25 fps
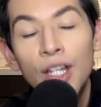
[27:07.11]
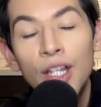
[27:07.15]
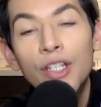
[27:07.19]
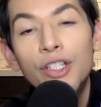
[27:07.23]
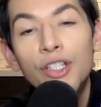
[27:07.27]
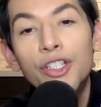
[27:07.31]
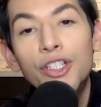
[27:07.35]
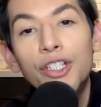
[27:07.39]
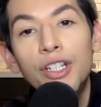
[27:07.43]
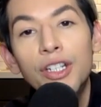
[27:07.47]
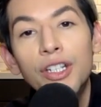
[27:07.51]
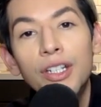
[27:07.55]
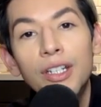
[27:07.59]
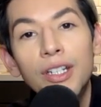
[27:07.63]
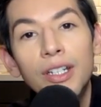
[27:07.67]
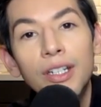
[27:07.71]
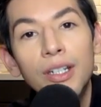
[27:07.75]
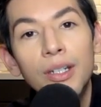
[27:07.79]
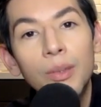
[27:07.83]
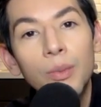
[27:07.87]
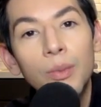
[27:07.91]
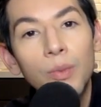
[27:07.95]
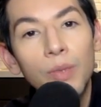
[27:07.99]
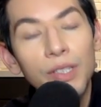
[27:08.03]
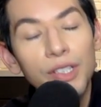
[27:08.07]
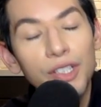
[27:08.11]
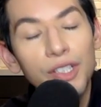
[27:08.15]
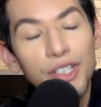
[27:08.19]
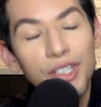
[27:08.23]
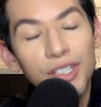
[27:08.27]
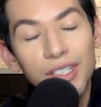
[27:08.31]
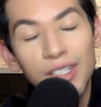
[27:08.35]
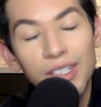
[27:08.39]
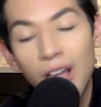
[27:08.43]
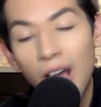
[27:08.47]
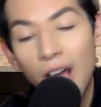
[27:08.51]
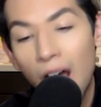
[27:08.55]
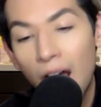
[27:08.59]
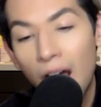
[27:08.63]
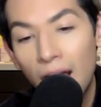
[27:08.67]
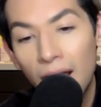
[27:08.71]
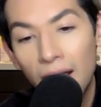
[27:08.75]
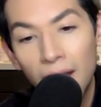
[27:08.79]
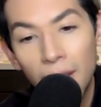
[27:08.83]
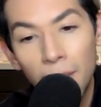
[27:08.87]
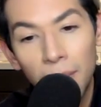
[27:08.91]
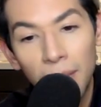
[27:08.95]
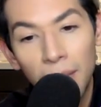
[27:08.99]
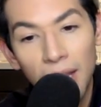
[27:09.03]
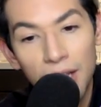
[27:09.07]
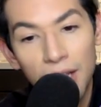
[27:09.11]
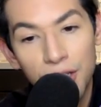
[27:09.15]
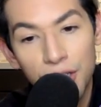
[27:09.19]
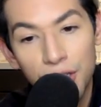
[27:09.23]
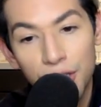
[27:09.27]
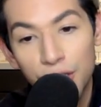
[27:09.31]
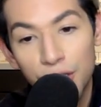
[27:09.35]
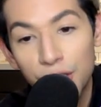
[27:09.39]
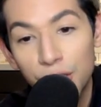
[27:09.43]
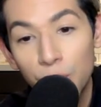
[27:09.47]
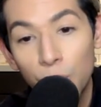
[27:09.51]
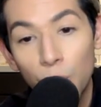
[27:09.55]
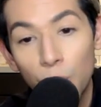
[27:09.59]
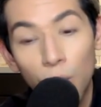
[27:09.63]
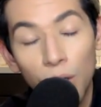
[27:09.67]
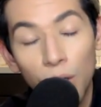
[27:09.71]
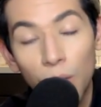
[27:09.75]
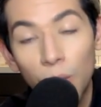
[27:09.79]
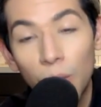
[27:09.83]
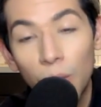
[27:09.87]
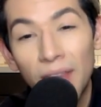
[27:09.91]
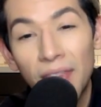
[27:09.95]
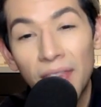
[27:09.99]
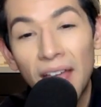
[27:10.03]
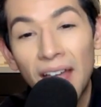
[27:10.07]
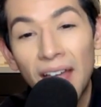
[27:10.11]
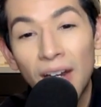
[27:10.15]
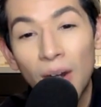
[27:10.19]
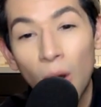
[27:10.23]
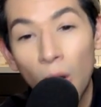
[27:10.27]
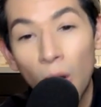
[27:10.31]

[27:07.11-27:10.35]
She was just not a pleasure to work with at